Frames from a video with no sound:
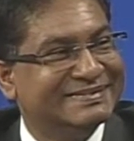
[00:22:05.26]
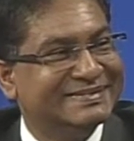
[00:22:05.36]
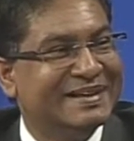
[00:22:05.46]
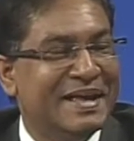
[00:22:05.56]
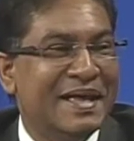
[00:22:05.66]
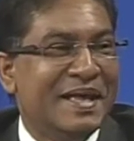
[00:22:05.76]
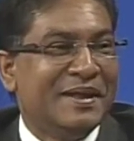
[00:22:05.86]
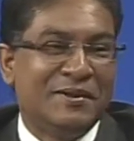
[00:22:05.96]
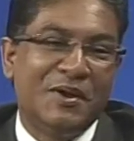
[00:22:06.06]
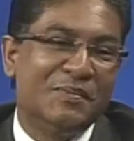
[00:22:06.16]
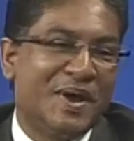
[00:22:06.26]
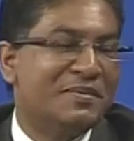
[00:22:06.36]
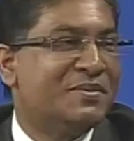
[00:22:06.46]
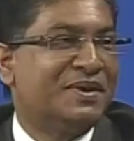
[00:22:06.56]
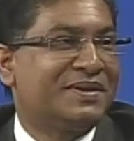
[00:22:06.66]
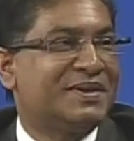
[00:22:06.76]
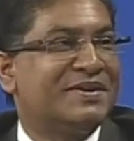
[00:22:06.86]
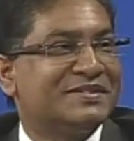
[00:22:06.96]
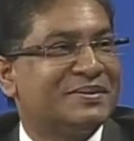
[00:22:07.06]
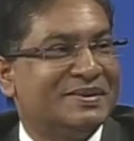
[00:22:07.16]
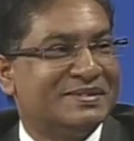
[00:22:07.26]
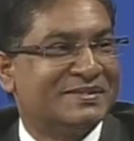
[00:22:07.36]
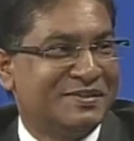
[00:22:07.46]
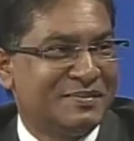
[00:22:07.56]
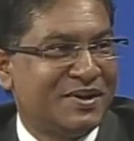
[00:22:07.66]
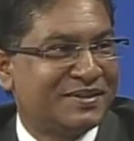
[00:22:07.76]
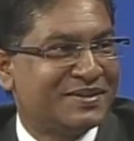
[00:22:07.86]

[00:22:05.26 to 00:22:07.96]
No, it might be what are the consequences for the politicians.